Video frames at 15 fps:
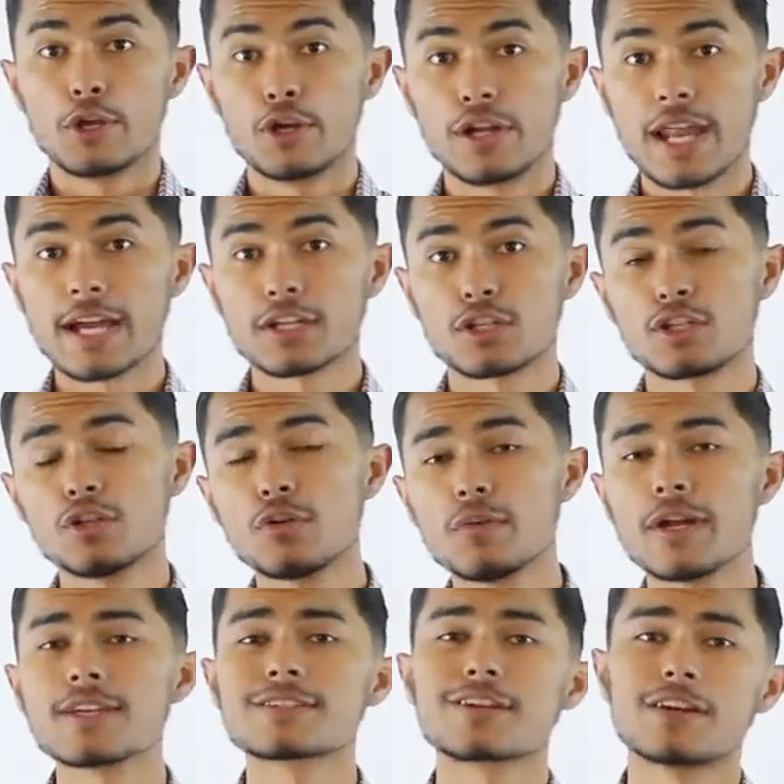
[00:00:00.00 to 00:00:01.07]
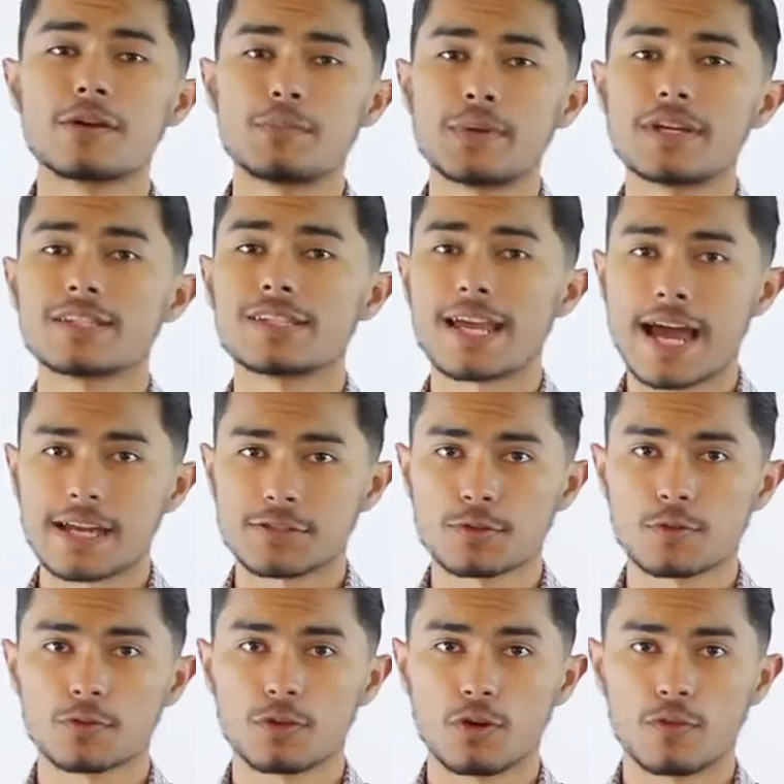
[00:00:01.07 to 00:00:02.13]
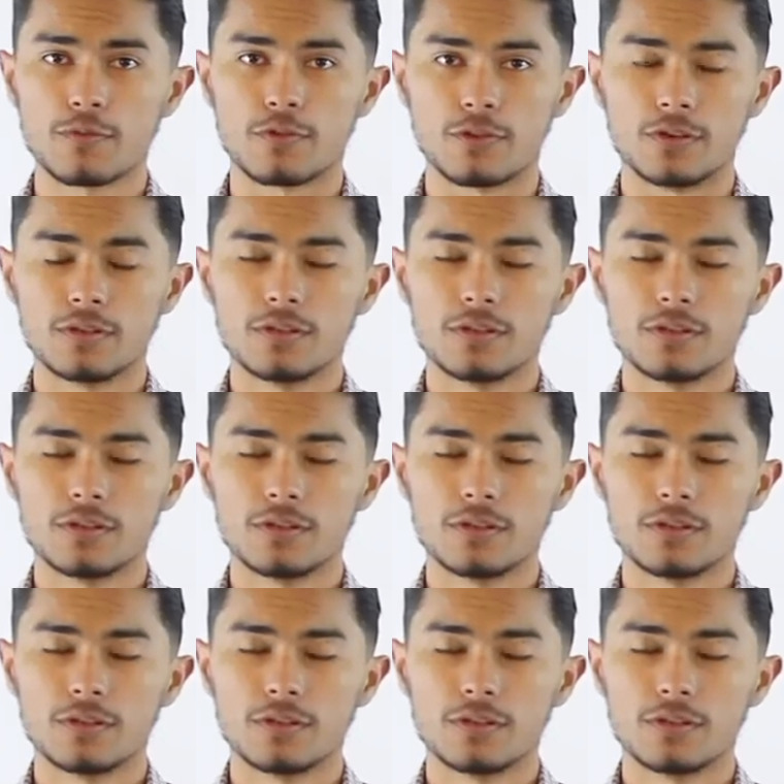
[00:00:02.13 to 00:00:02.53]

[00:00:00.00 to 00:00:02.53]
Your next shoe is going to be a tassel loafer.